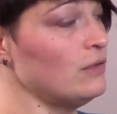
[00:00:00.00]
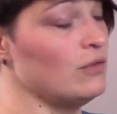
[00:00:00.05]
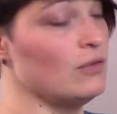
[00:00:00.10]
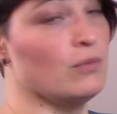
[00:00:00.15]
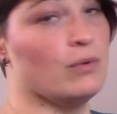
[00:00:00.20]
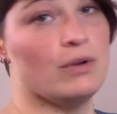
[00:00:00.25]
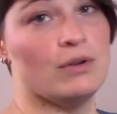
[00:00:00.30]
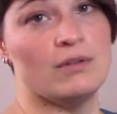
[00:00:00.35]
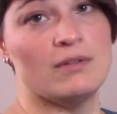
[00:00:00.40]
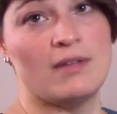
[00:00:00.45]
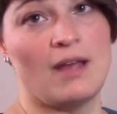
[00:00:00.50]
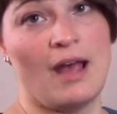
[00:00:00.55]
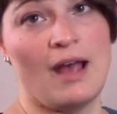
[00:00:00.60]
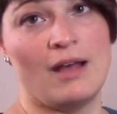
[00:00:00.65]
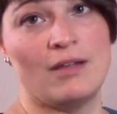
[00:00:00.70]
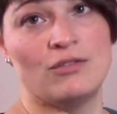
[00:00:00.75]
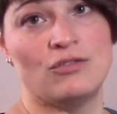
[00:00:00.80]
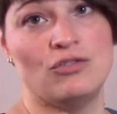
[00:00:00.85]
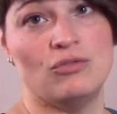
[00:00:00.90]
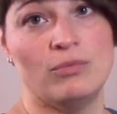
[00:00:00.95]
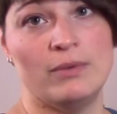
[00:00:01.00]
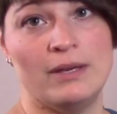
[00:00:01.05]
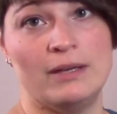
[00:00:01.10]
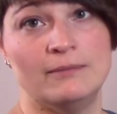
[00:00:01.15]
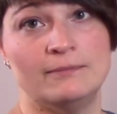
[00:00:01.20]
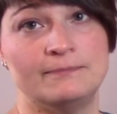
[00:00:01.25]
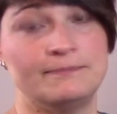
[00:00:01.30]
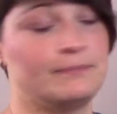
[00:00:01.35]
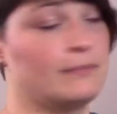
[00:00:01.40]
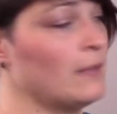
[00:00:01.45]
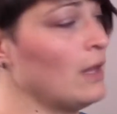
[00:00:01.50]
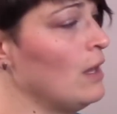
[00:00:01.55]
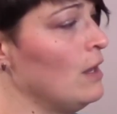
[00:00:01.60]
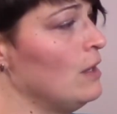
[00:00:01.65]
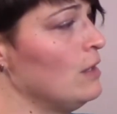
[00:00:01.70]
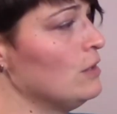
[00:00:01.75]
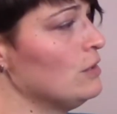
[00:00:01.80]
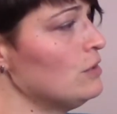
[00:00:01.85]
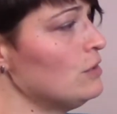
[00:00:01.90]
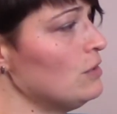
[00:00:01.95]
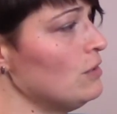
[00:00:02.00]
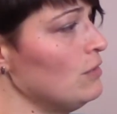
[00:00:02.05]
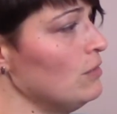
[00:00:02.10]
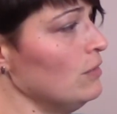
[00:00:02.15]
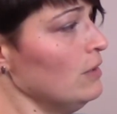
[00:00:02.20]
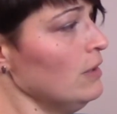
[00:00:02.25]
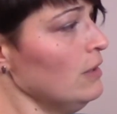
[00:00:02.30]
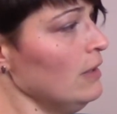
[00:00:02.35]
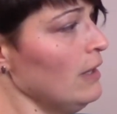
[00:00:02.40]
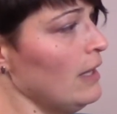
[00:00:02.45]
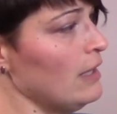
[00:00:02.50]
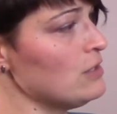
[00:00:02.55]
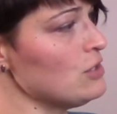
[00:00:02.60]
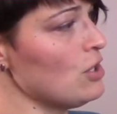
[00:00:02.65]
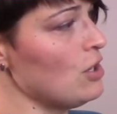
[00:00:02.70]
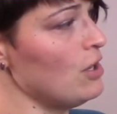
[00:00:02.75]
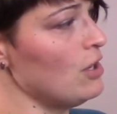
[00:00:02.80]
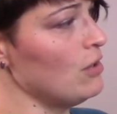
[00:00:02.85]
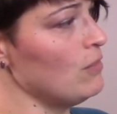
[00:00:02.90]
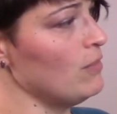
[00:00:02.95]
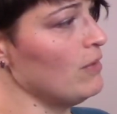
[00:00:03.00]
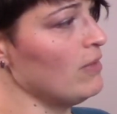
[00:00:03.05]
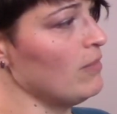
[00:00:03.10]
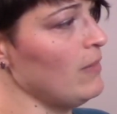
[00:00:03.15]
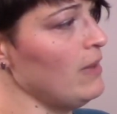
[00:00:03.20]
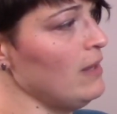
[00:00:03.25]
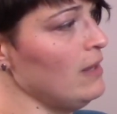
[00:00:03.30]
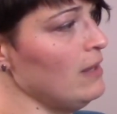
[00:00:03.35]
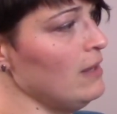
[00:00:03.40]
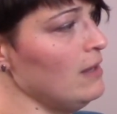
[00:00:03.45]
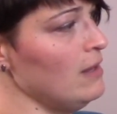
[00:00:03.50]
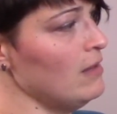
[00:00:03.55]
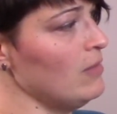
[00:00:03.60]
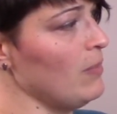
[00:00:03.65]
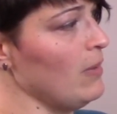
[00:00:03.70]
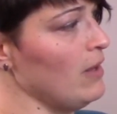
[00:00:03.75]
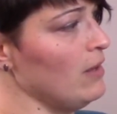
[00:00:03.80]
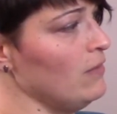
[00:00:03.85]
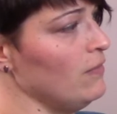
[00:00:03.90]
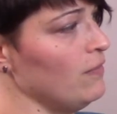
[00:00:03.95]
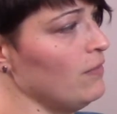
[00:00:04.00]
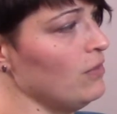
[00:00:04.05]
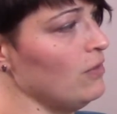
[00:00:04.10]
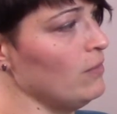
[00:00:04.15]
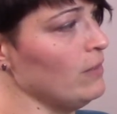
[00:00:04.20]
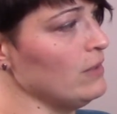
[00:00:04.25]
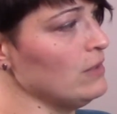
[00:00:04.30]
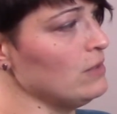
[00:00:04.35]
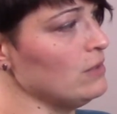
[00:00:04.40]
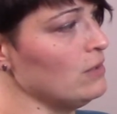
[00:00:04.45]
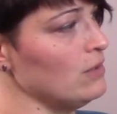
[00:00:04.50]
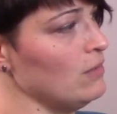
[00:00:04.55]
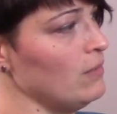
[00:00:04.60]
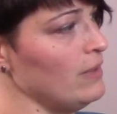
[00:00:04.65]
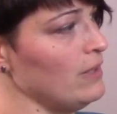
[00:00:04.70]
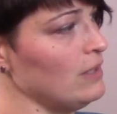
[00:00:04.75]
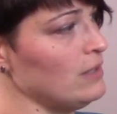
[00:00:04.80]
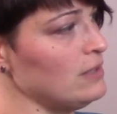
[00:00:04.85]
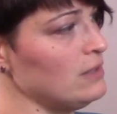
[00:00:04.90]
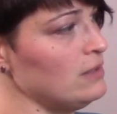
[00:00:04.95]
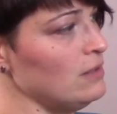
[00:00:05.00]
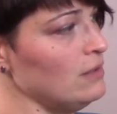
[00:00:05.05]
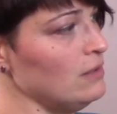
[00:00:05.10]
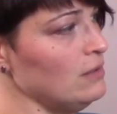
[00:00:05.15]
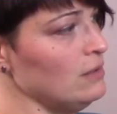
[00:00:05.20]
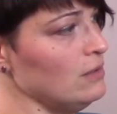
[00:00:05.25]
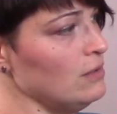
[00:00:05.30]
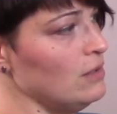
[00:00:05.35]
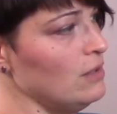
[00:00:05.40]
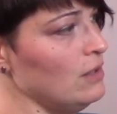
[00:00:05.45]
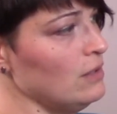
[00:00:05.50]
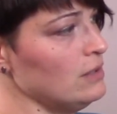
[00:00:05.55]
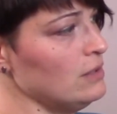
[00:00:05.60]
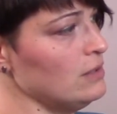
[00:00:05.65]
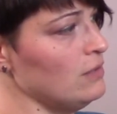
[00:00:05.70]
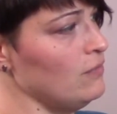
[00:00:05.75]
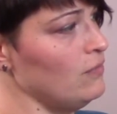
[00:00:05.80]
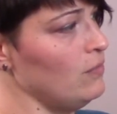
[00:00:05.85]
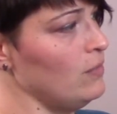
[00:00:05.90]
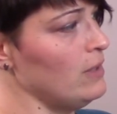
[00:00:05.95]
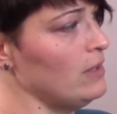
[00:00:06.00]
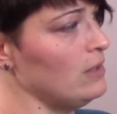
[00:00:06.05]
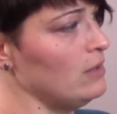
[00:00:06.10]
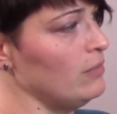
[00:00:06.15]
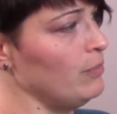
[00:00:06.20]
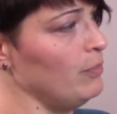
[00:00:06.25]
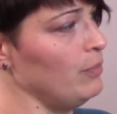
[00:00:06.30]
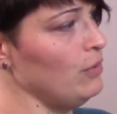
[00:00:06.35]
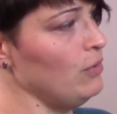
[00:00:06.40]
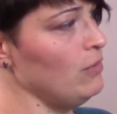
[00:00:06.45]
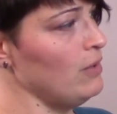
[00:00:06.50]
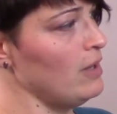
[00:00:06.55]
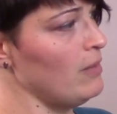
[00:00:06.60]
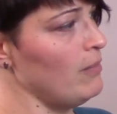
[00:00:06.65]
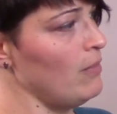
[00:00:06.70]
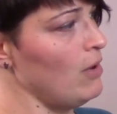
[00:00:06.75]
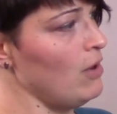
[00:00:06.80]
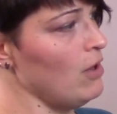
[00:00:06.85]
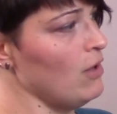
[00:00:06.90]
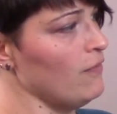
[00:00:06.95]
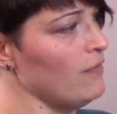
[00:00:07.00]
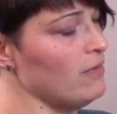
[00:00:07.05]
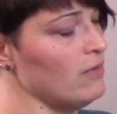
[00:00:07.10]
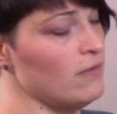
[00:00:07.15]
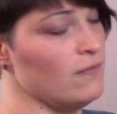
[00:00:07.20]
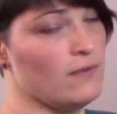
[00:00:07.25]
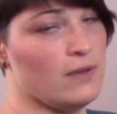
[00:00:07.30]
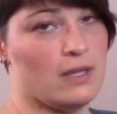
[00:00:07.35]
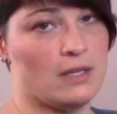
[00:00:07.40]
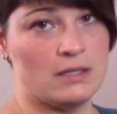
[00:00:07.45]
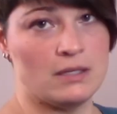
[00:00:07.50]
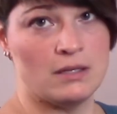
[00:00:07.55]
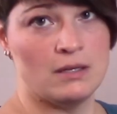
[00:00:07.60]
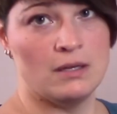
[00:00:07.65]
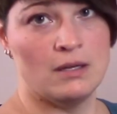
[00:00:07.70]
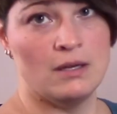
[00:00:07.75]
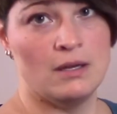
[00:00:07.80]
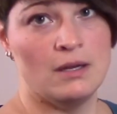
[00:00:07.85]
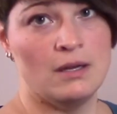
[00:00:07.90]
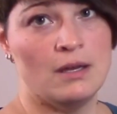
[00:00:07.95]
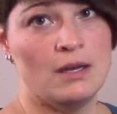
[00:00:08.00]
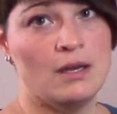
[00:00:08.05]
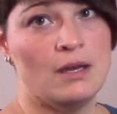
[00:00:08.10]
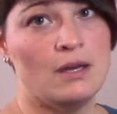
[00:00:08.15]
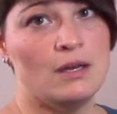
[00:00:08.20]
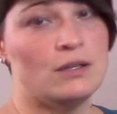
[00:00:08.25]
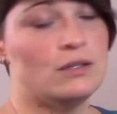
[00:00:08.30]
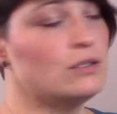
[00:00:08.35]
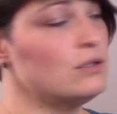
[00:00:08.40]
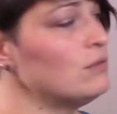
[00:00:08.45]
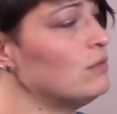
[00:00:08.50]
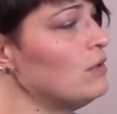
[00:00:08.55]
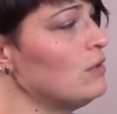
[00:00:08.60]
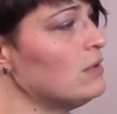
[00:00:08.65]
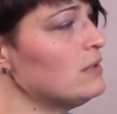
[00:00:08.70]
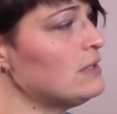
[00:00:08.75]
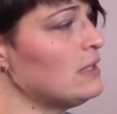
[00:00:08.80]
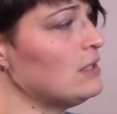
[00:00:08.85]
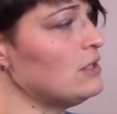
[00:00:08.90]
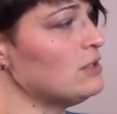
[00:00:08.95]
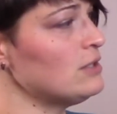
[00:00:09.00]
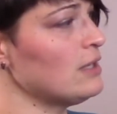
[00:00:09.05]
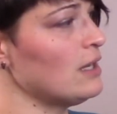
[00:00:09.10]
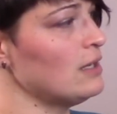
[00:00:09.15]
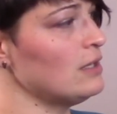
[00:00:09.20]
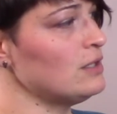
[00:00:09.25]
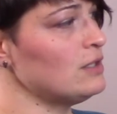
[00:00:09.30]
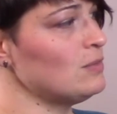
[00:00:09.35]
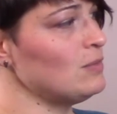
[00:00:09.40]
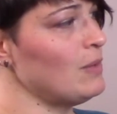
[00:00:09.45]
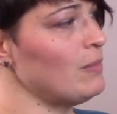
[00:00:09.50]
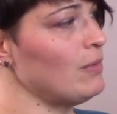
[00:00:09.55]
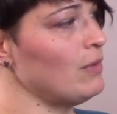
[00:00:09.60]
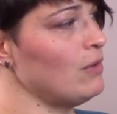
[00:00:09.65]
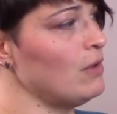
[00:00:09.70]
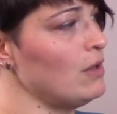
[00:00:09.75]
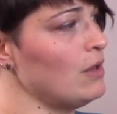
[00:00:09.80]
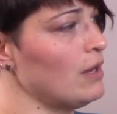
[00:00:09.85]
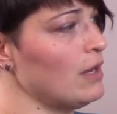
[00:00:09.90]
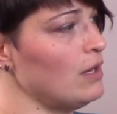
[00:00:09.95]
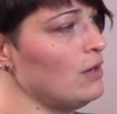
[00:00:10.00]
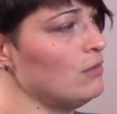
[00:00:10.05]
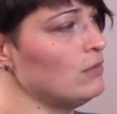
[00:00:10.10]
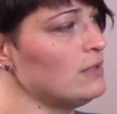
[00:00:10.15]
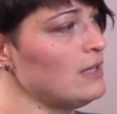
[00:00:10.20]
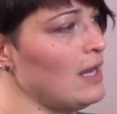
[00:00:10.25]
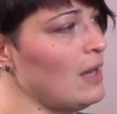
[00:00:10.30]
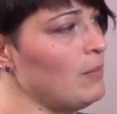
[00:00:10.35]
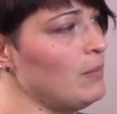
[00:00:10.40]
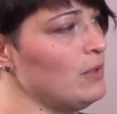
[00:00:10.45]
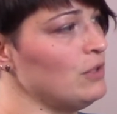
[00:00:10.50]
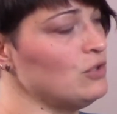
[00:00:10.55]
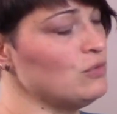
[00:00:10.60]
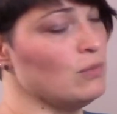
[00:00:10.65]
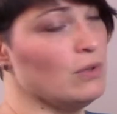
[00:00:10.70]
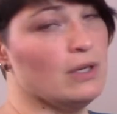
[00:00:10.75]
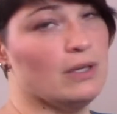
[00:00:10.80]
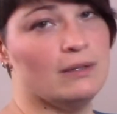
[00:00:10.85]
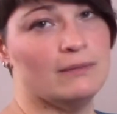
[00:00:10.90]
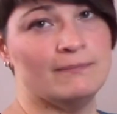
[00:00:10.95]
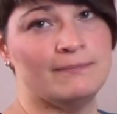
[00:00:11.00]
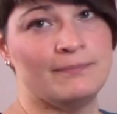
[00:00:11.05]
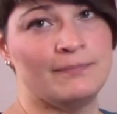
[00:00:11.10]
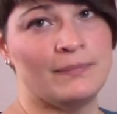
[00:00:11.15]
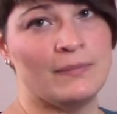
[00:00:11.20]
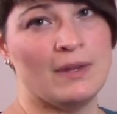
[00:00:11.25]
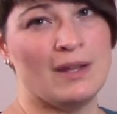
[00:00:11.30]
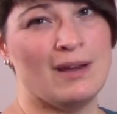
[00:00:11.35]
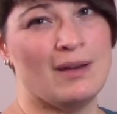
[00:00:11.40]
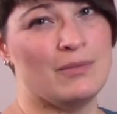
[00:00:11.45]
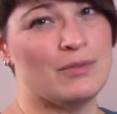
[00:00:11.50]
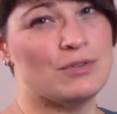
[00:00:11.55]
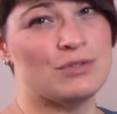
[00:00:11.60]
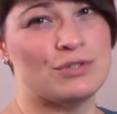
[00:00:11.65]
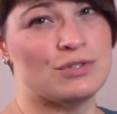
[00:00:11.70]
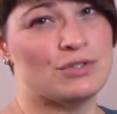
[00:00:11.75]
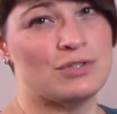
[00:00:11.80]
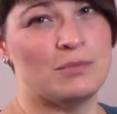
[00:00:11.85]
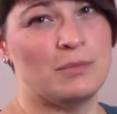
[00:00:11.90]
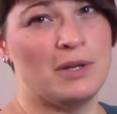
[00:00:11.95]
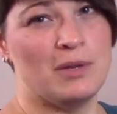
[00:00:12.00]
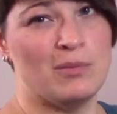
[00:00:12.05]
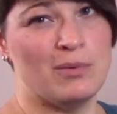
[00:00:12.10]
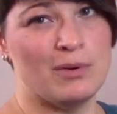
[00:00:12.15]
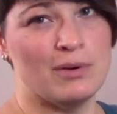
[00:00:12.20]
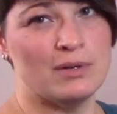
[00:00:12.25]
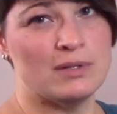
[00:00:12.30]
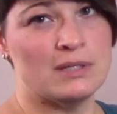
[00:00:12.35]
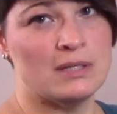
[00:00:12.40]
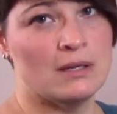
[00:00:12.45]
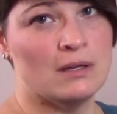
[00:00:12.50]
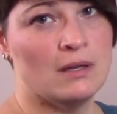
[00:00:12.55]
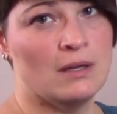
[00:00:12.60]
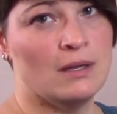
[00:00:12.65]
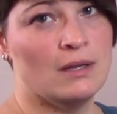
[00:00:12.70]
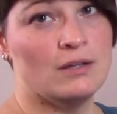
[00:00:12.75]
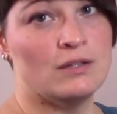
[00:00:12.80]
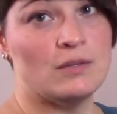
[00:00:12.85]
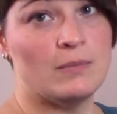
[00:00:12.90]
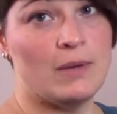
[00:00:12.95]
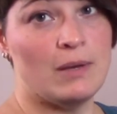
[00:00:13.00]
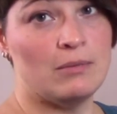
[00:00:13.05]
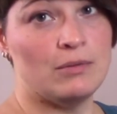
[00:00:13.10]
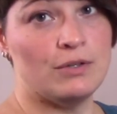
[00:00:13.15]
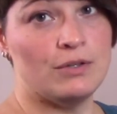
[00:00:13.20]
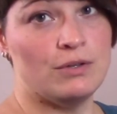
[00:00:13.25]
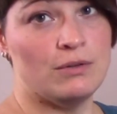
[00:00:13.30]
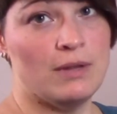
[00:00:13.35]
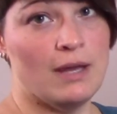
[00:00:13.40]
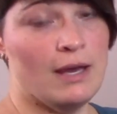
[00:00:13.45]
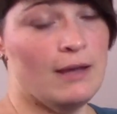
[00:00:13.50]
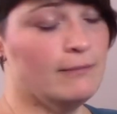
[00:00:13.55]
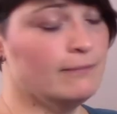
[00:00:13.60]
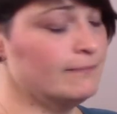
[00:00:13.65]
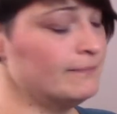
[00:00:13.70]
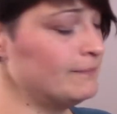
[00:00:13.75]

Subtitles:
the words as you read. So, little hedgehog was making his bed for the winter when a sudden gust of wind blew him off his feet. So notice I just kind of sweep along. I don't tap each one. There's just too many words to be able to do that.